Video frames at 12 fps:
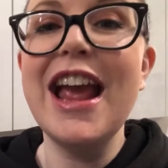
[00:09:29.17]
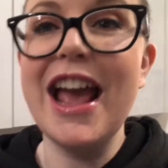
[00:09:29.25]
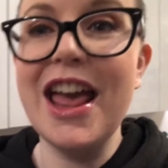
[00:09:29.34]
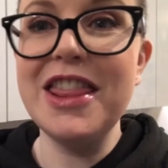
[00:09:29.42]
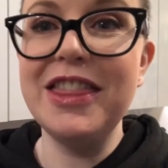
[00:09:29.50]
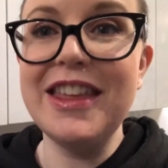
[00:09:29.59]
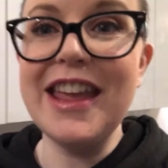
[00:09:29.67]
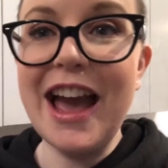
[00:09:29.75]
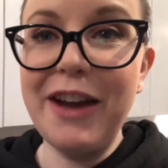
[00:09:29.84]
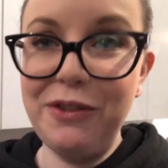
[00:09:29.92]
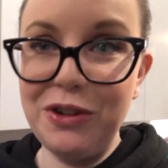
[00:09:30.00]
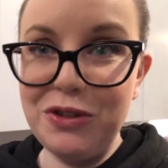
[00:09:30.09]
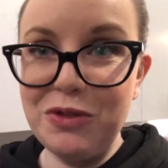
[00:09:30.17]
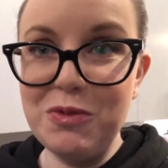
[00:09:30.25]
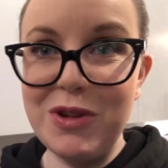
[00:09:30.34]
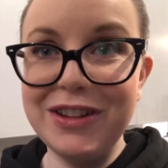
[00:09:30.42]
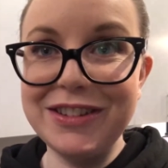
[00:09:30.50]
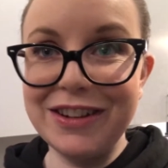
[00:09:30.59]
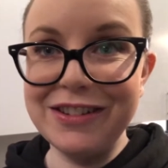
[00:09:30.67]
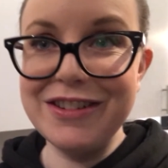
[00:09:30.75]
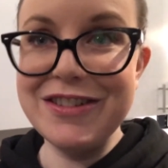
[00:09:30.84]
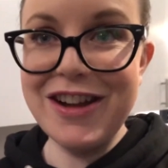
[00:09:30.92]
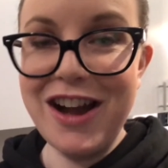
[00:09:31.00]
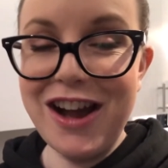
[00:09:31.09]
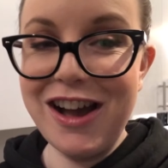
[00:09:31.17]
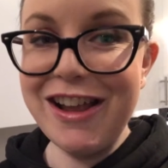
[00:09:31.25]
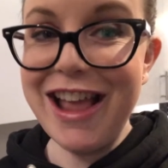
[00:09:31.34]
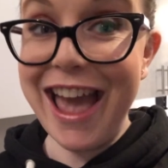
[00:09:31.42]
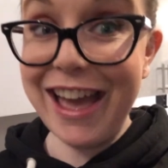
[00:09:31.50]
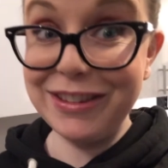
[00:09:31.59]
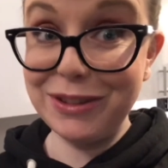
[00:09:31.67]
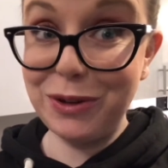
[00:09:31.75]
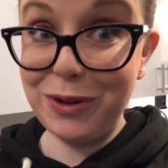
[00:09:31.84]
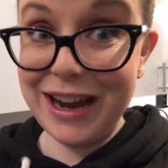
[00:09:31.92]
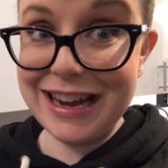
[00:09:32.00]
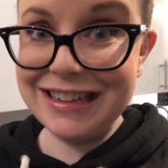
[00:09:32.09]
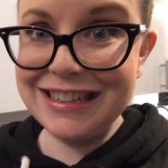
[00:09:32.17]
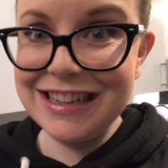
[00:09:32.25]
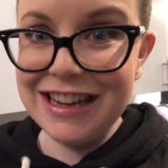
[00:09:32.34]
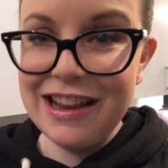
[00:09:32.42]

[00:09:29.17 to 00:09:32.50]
and the afternoon ones are not as great.